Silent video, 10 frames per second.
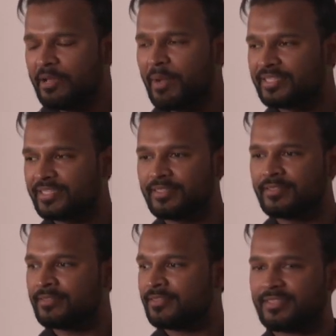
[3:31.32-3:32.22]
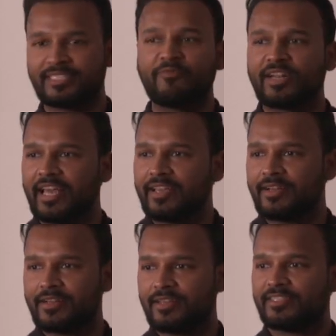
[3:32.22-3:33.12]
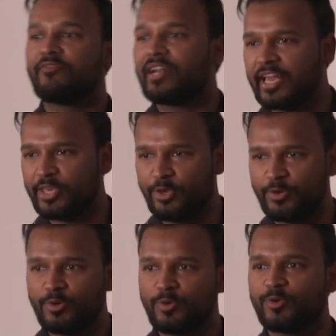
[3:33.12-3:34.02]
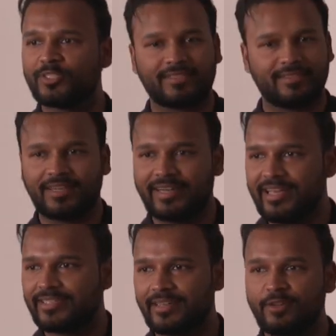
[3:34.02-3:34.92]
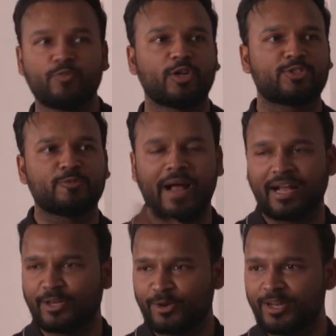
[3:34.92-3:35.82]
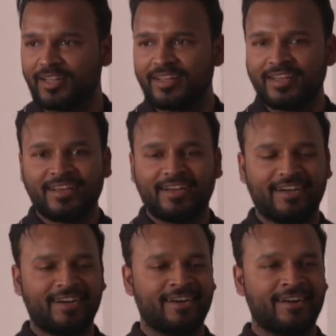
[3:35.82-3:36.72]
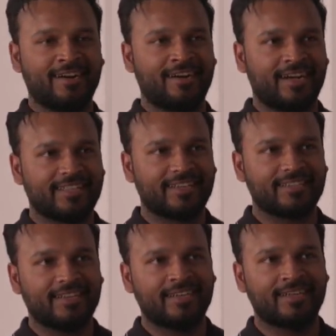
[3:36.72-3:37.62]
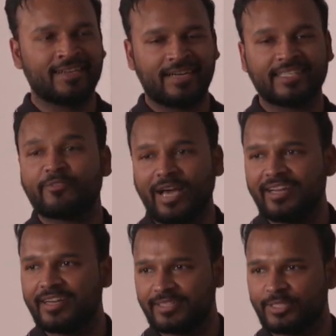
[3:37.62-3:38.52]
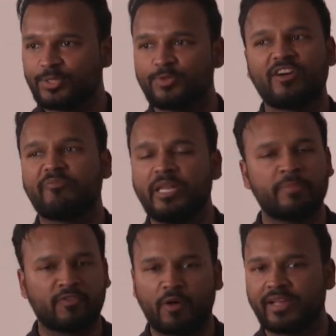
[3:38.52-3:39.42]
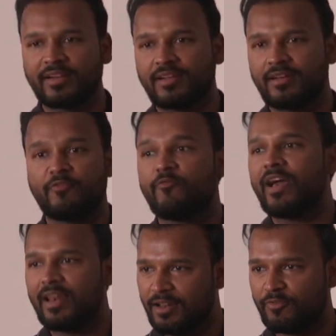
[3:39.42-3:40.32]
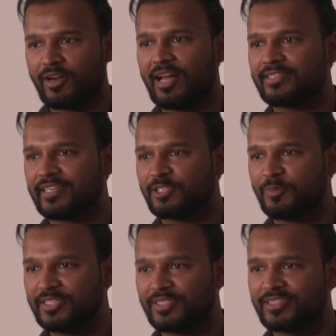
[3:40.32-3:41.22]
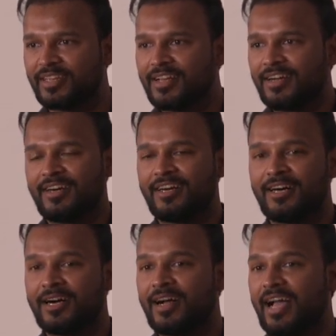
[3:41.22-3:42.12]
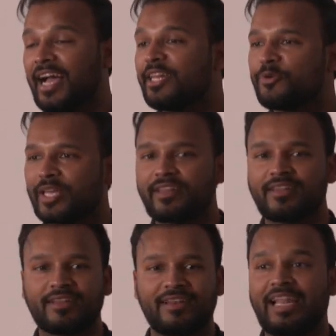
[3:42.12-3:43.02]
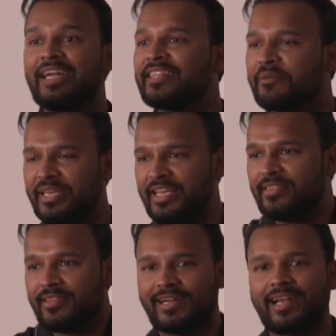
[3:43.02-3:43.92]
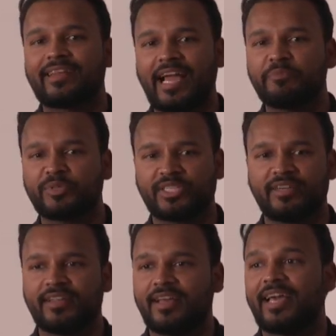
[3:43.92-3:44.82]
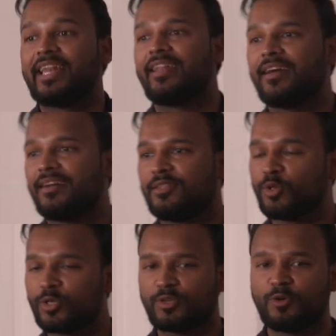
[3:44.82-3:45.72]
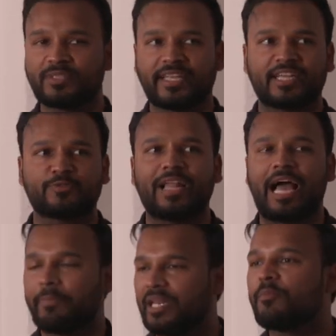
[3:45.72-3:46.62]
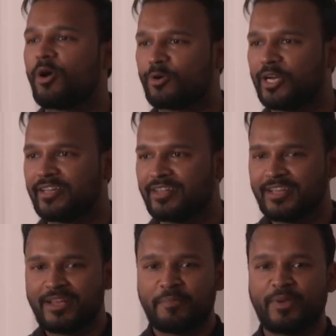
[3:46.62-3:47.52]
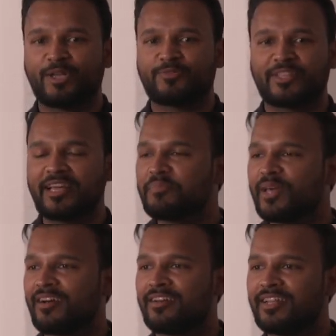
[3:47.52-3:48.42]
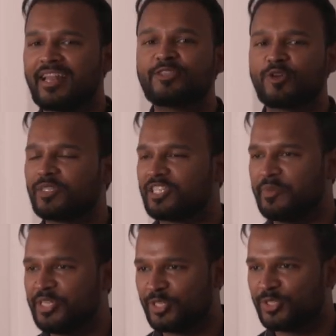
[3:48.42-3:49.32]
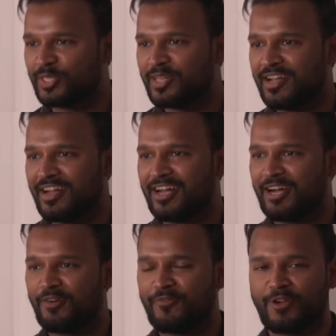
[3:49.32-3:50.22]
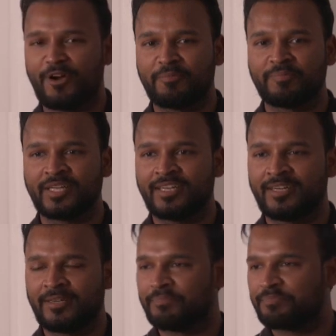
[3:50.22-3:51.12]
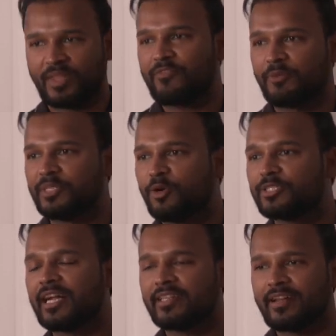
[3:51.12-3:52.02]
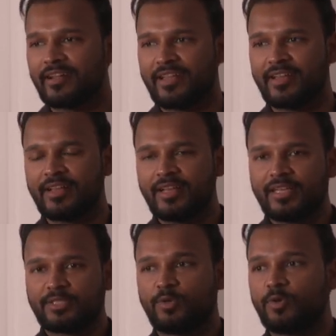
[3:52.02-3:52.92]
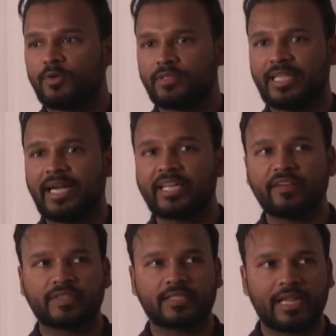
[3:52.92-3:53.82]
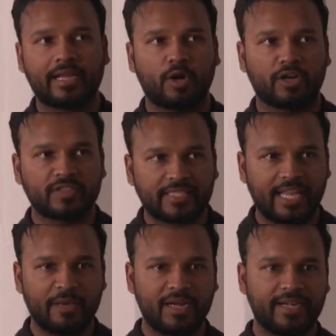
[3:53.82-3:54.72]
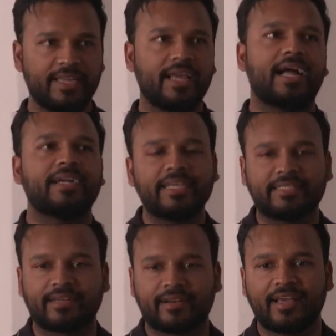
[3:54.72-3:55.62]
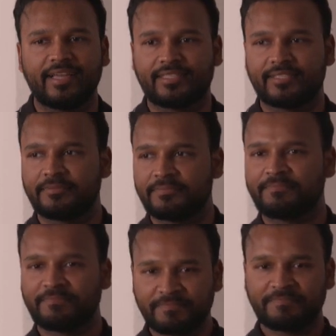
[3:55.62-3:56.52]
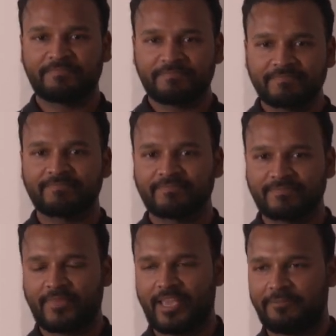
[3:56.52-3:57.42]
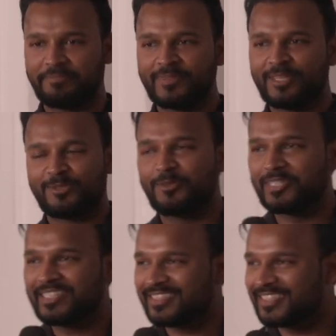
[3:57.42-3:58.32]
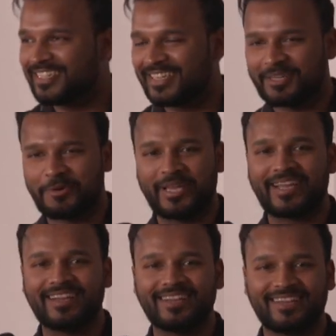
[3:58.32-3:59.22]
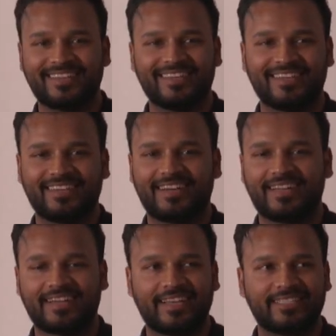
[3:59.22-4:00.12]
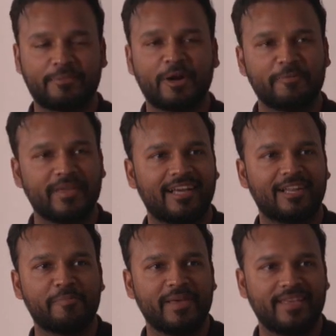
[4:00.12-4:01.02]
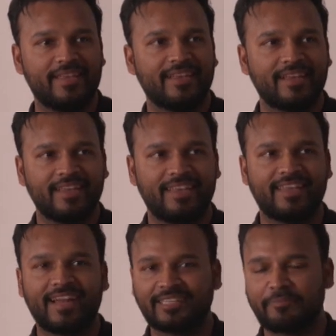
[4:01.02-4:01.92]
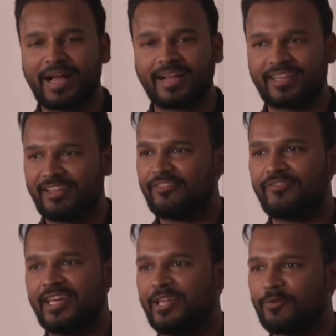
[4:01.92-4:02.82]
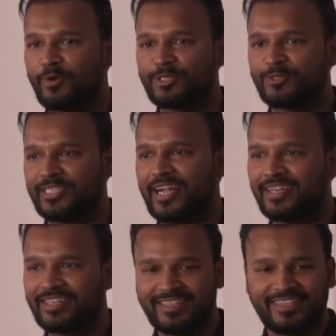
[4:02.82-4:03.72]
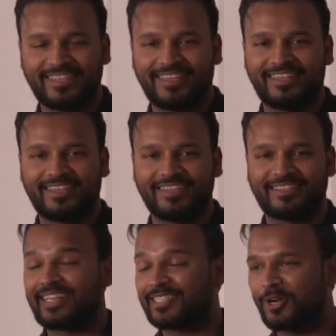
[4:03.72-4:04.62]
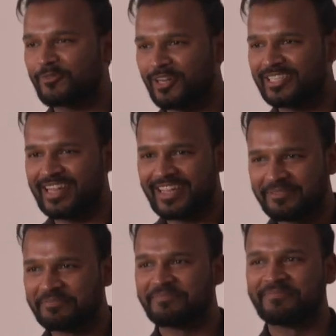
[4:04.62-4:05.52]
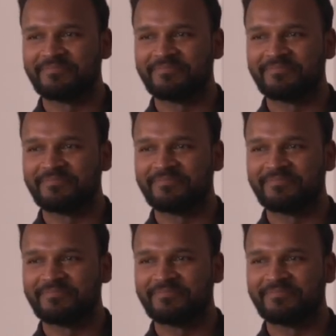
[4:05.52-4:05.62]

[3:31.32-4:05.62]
imagine someone like someone like you who is a DGen who wants to bankroll uh, other uh, other validators who have been performing well for last six months, uh, and you can lend them ETH at like nine percent and those homestakers will happily borrow it because for them they are earning like so much commissions uh, from um, from the node that they are running. So that gives us like a lot of scalability and decentralization. Yeah. So that's a quick uh, architecture about I'll be here at the back if anyone wants to chat. Uh, thanks a lot for listening.